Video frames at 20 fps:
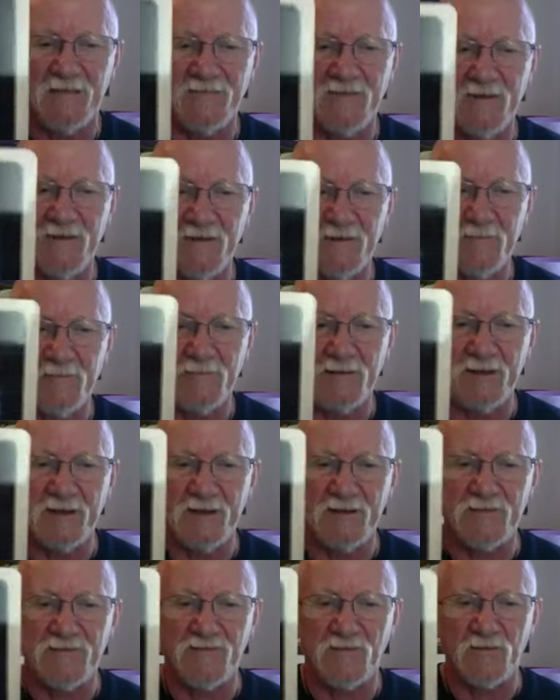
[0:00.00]
Very
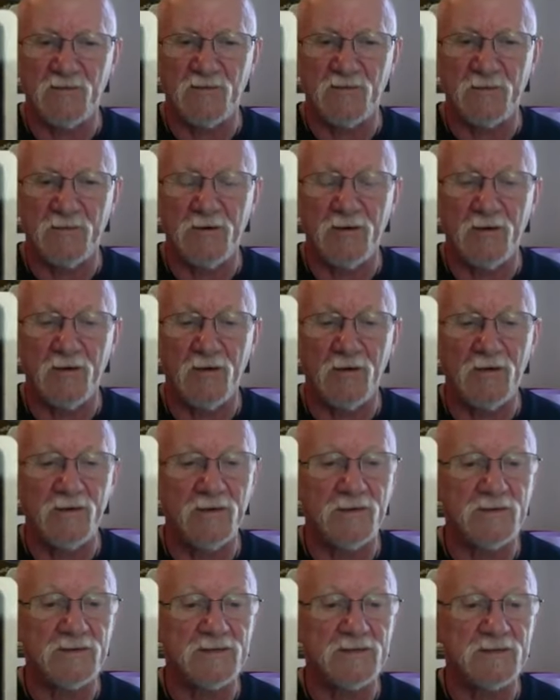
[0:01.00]
peaceful
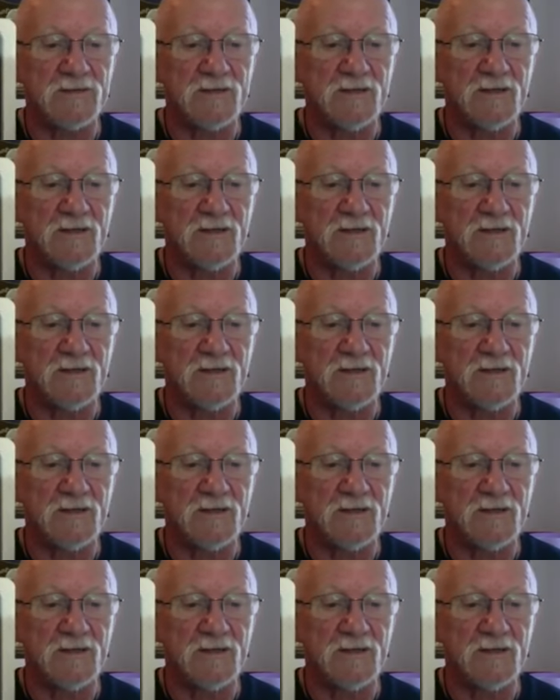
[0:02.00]
repose